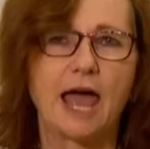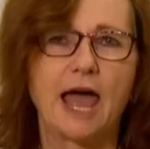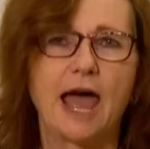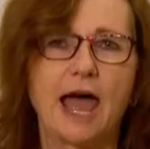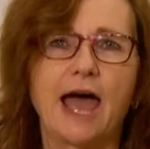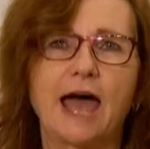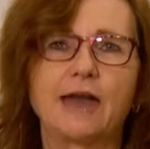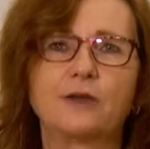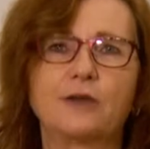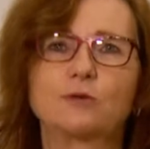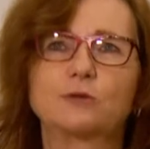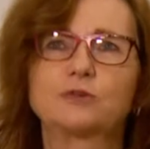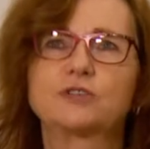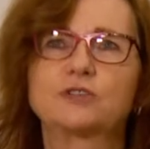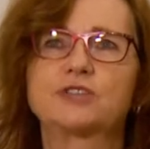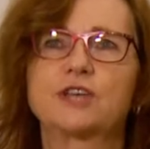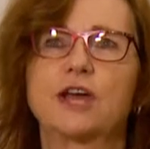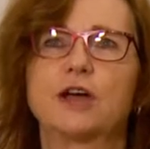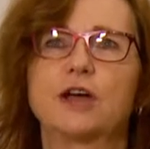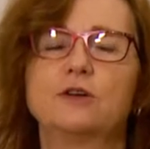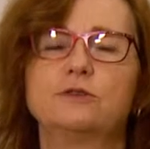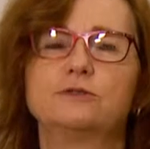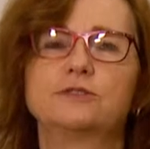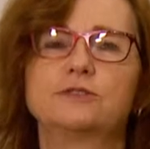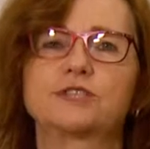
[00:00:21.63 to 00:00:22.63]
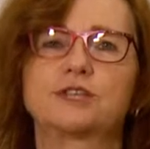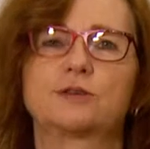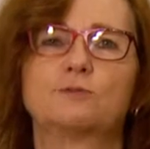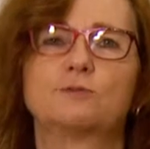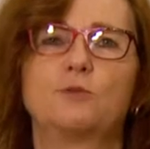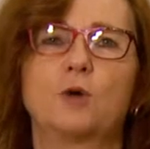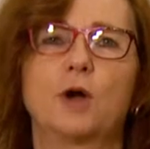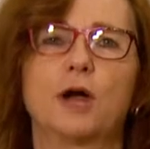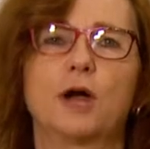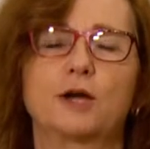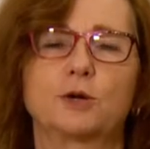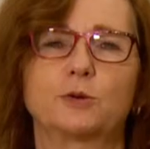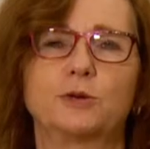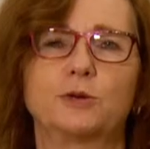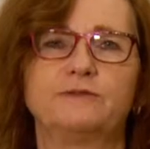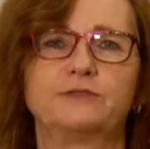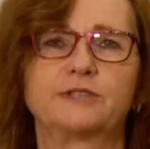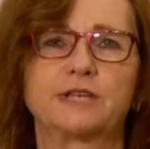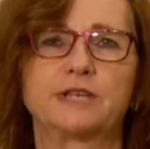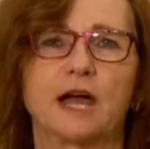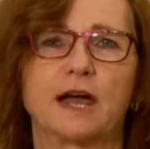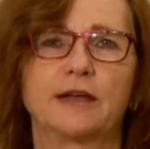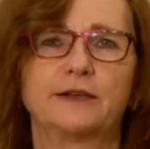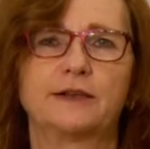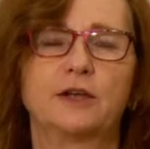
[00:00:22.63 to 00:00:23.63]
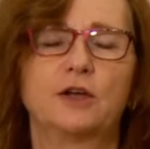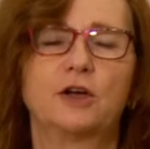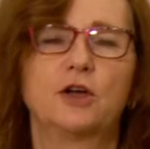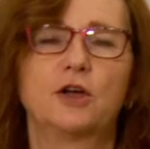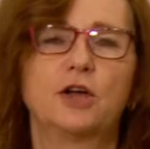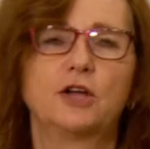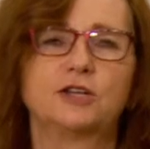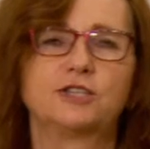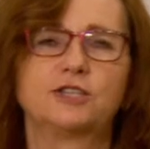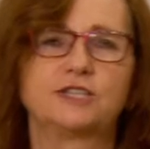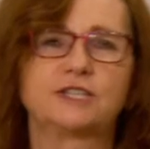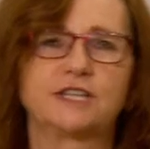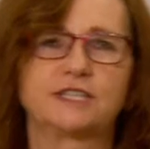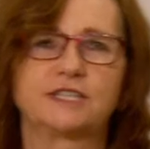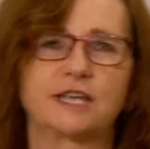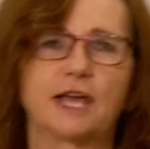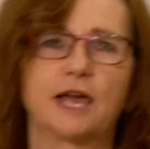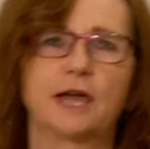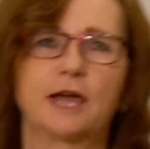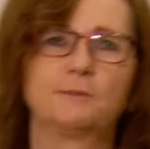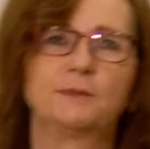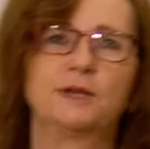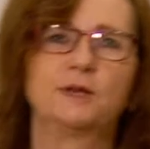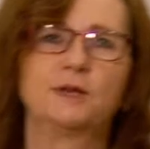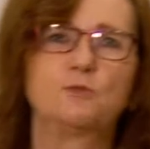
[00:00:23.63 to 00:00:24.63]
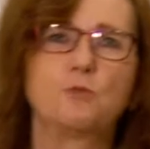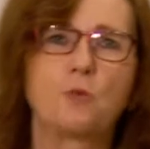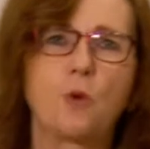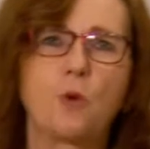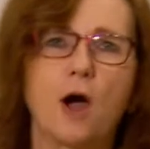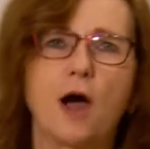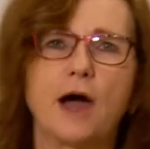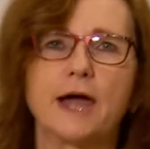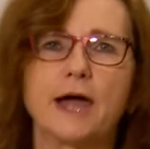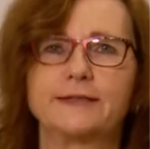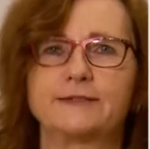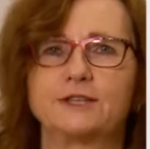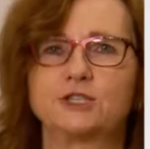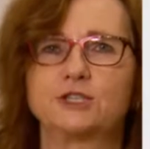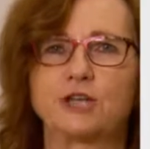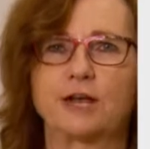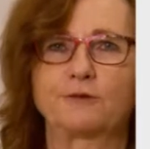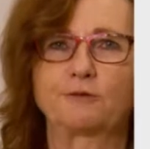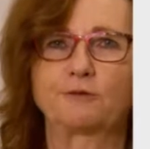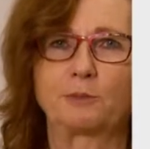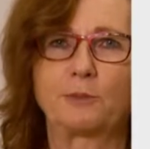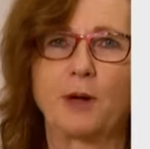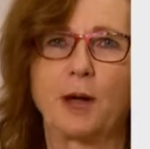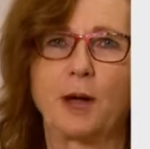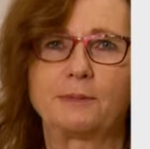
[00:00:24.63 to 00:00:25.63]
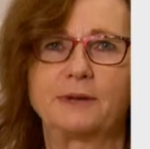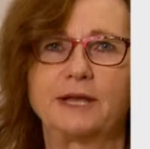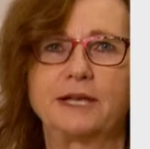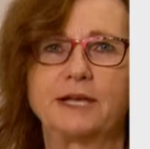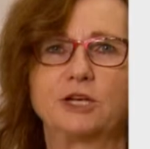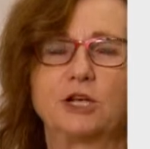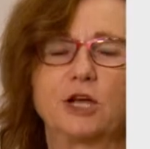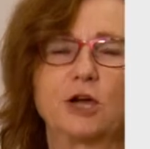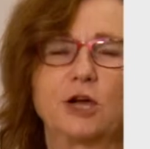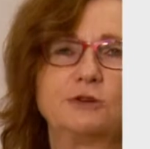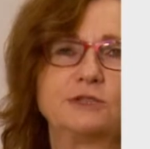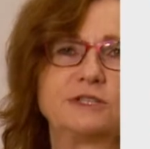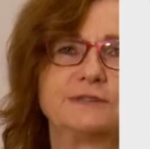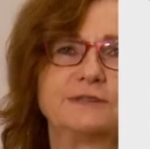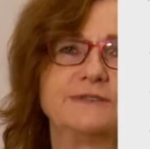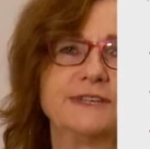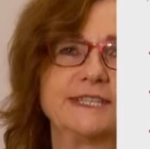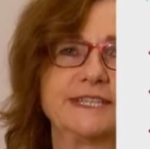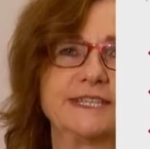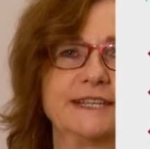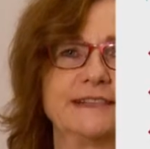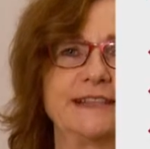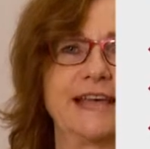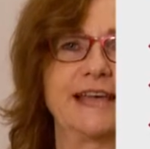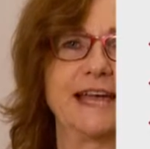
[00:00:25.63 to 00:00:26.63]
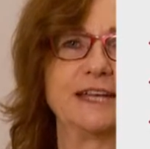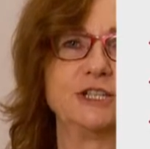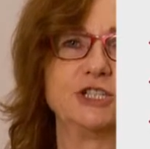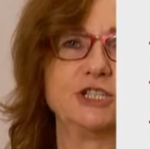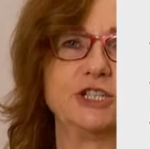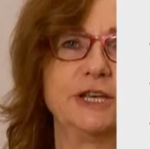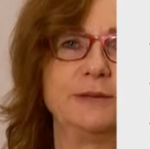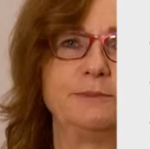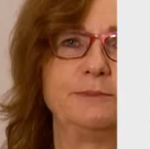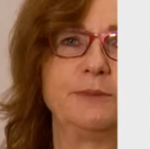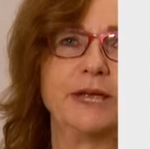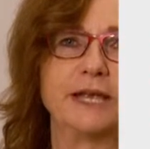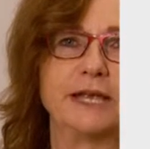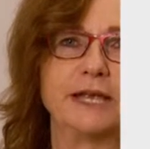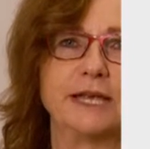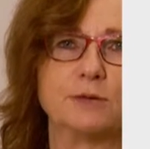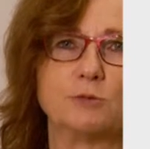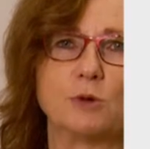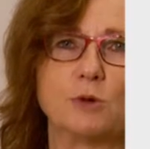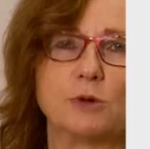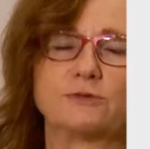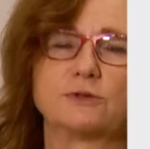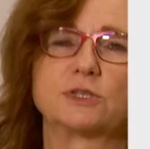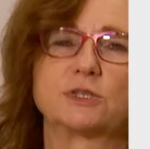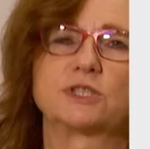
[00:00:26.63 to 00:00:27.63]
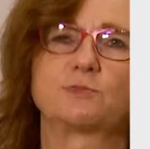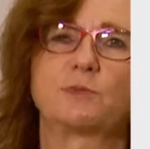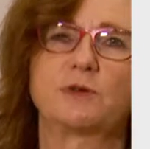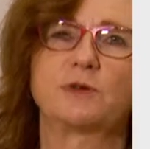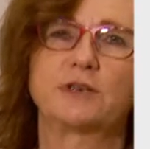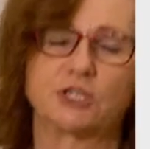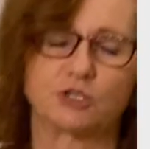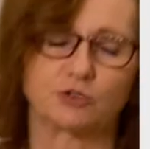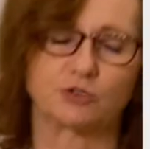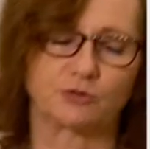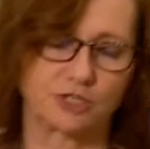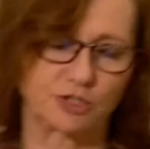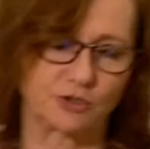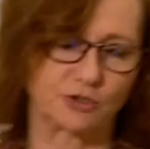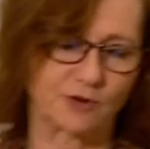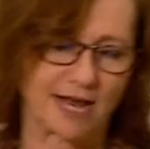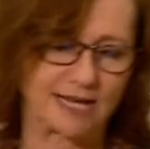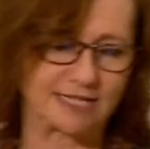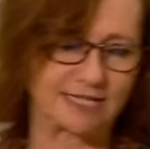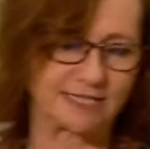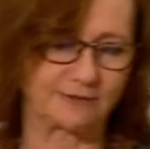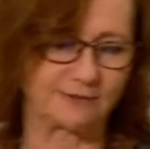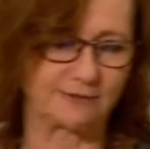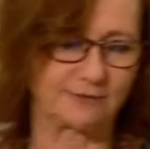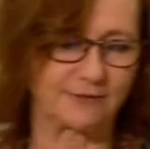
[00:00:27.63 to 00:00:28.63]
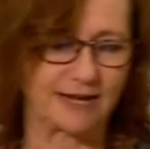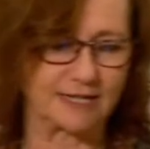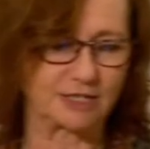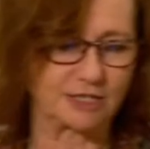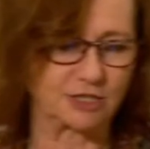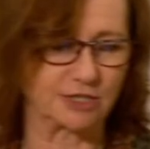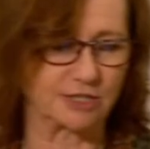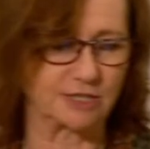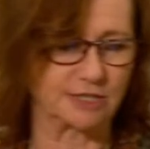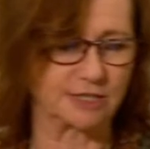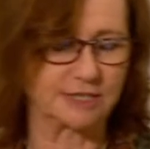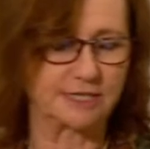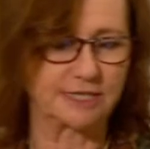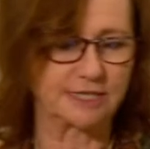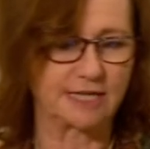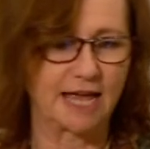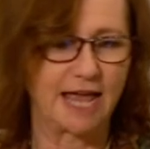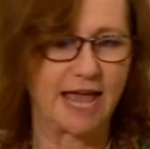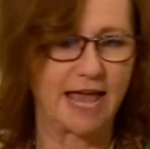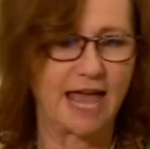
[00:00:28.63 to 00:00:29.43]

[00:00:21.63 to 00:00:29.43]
and also some work we've done to determine why the general public go to visit their GP with respiratory tract infections.